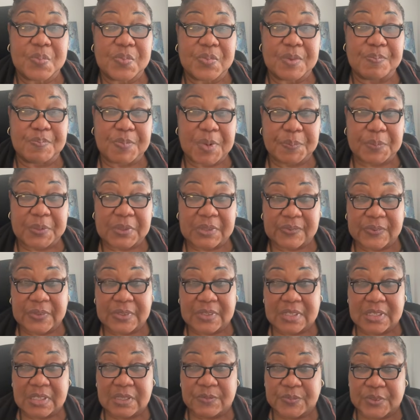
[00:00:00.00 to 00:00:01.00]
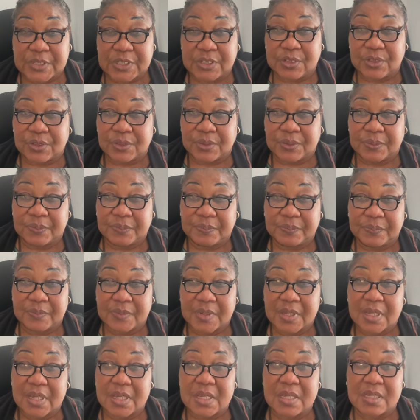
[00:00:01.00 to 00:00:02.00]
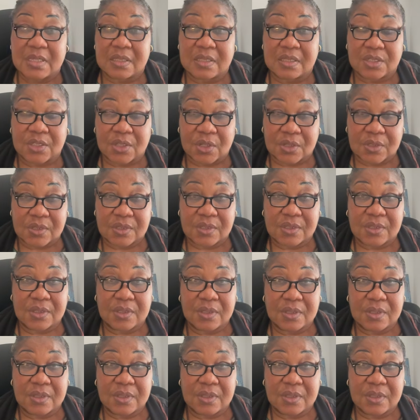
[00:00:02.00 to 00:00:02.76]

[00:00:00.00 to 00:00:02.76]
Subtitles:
the purpose for this video is just